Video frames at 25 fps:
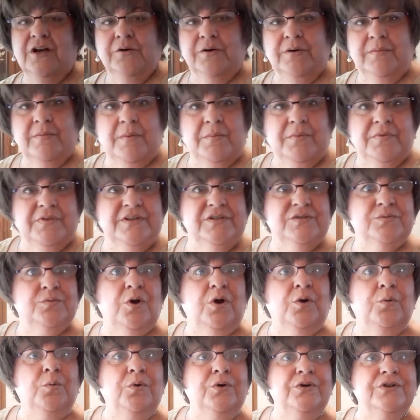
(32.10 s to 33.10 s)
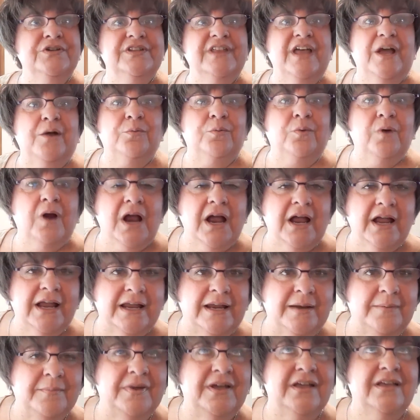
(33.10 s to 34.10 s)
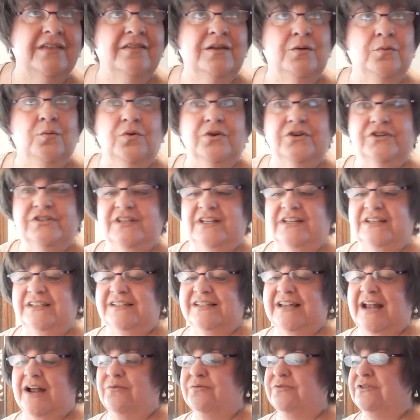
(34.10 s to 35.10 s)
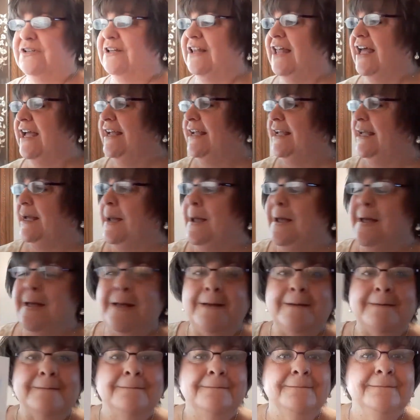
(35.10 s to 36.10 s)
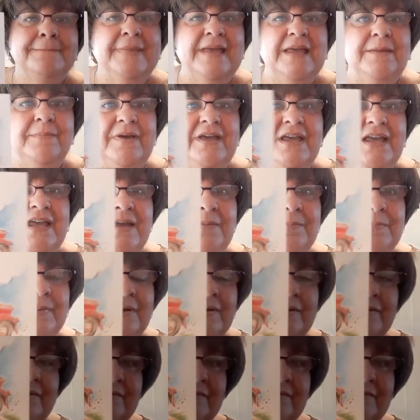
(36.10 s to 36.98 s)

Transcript: Remember, these are words that rhyme. They're words that sound alike. Beep, beep.